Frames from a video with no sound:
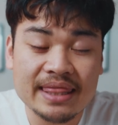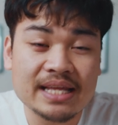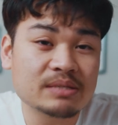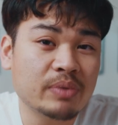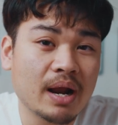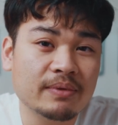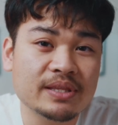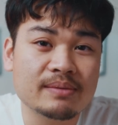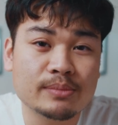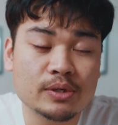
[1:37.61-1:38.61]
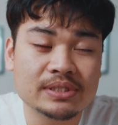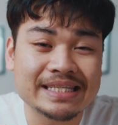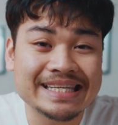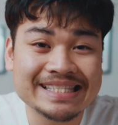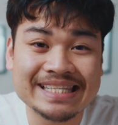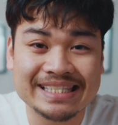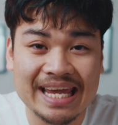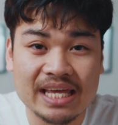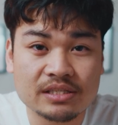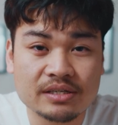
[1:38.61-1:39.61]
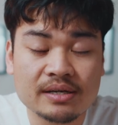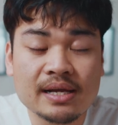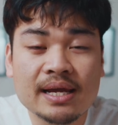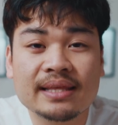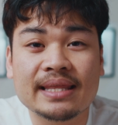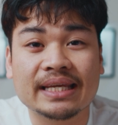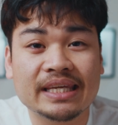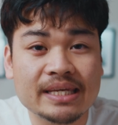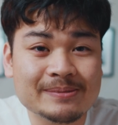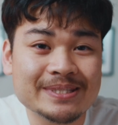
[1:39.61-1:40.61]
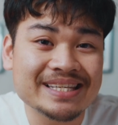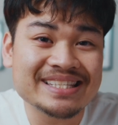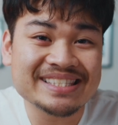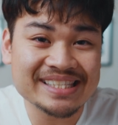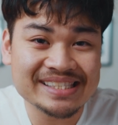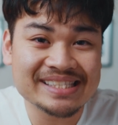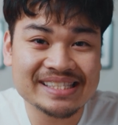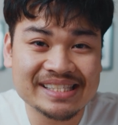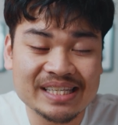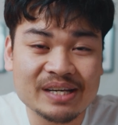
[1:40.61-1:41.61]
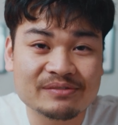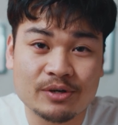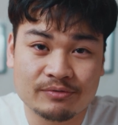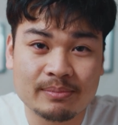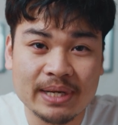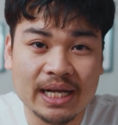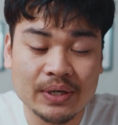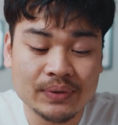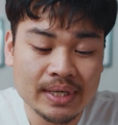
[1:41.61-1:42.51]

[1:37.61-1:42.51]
And that's probably the most easiest answer that keeps the consistency of Doflamingo.